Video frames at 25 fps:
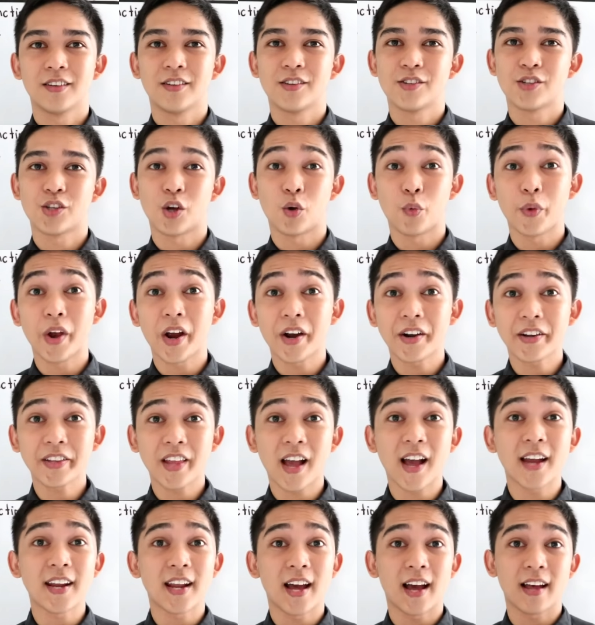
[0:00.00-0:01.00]
So we are
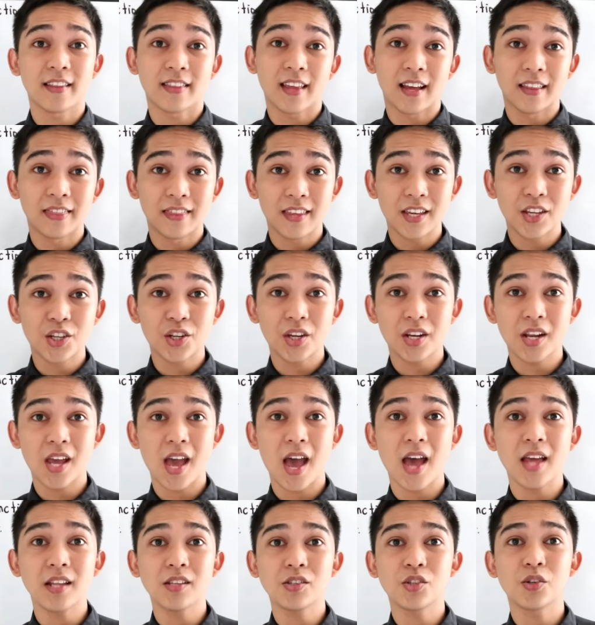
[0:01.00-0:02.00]
done at addition
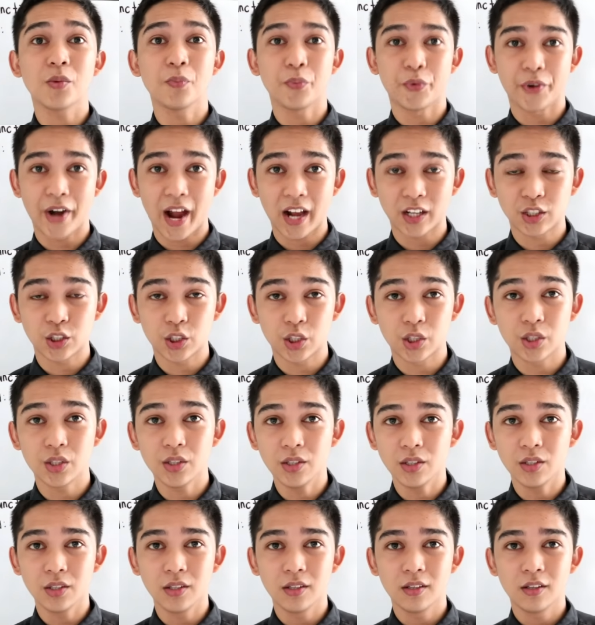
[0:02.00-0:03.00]
and
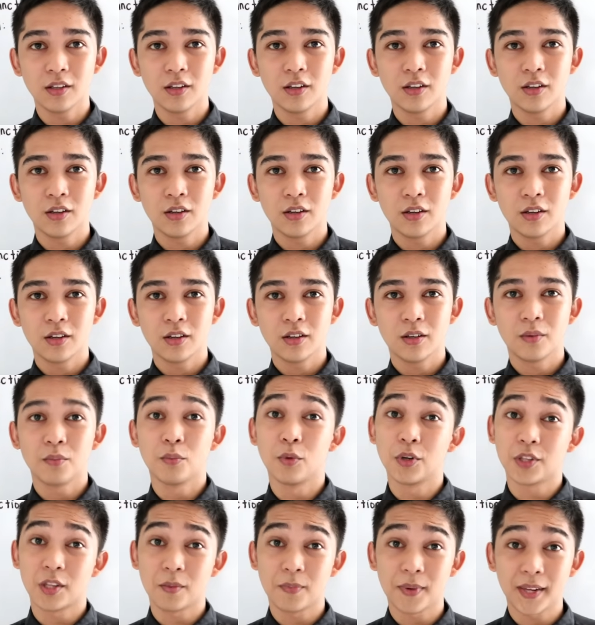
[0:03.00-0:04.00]
subtraction,
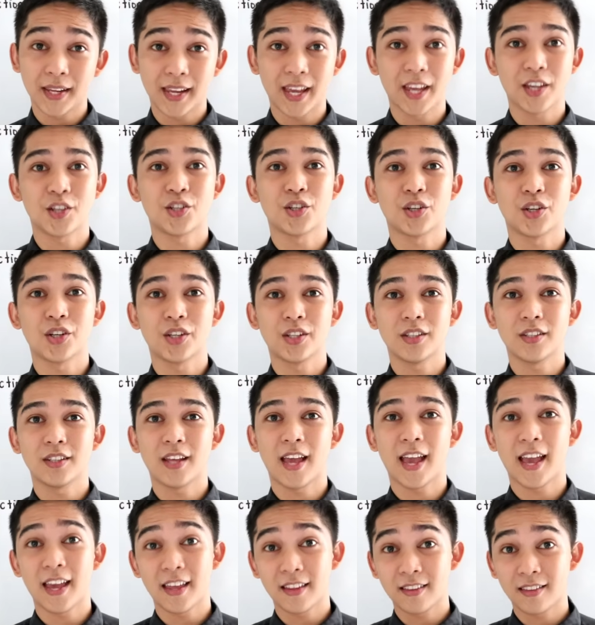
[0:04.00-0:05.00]
multiplication,
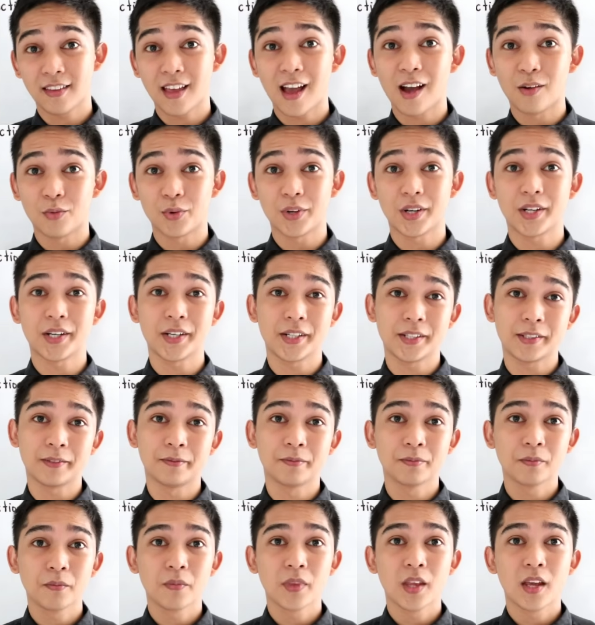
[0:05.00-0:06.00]
and our
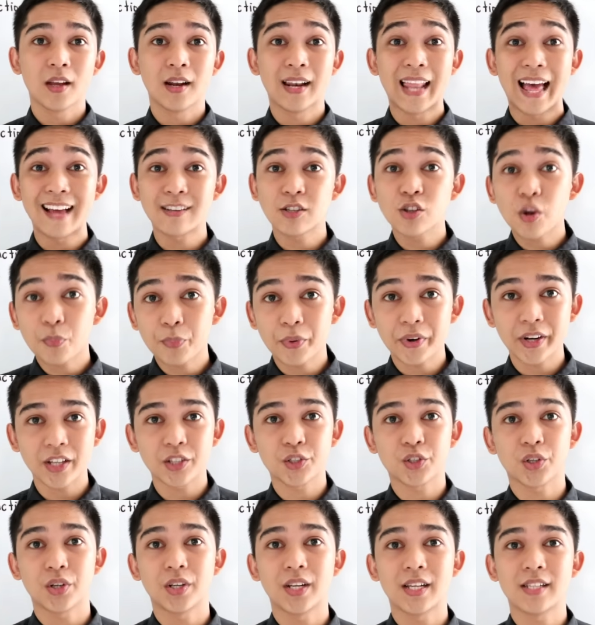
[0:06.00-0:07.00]
last
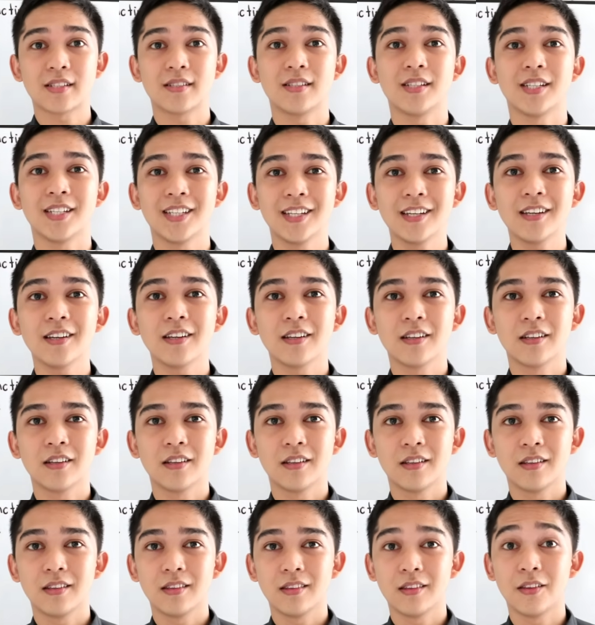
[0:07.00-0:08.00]
operation is the
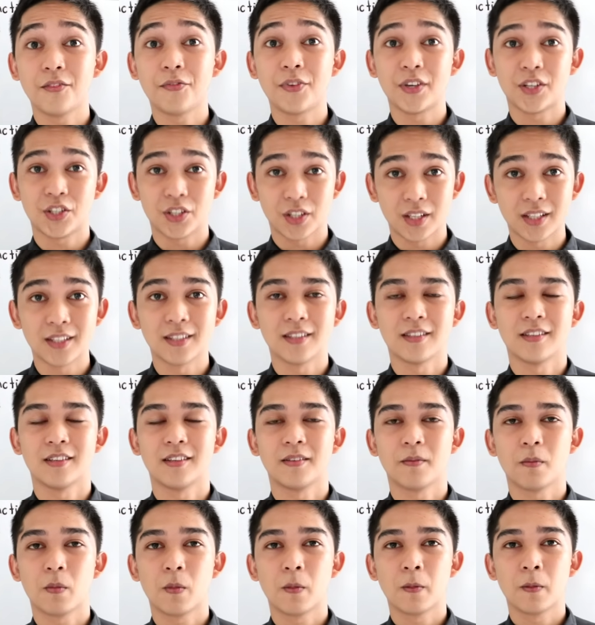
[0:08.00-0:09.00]
division.
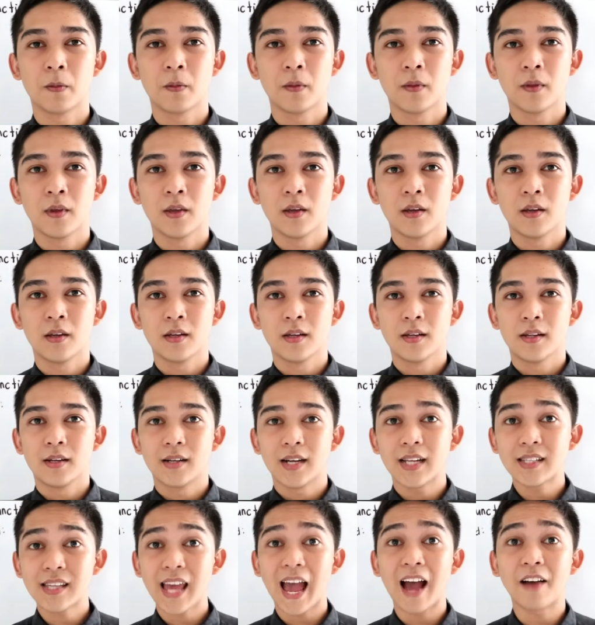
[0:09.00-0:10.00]

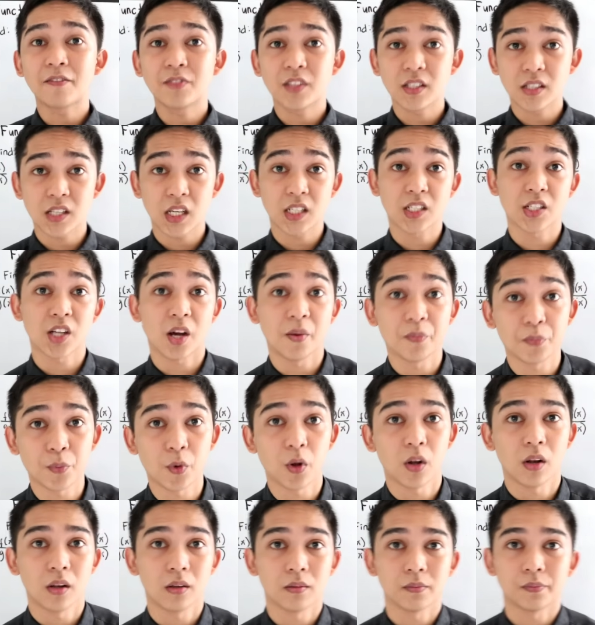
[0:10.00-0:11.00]
Let's have this
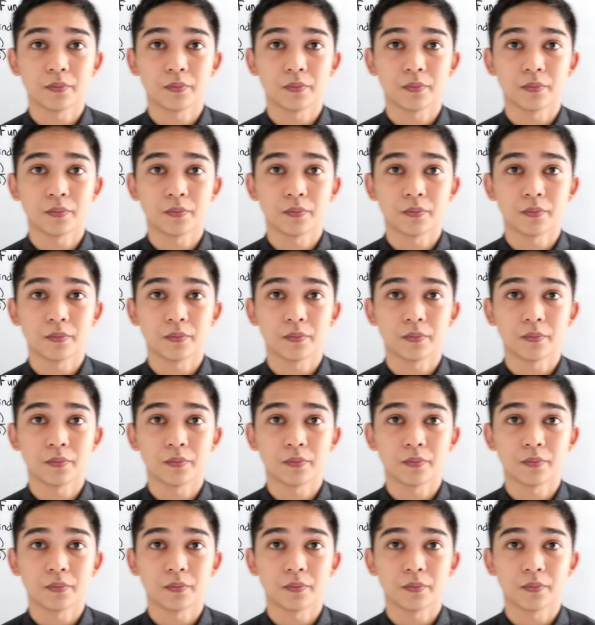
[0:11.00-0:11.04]
example.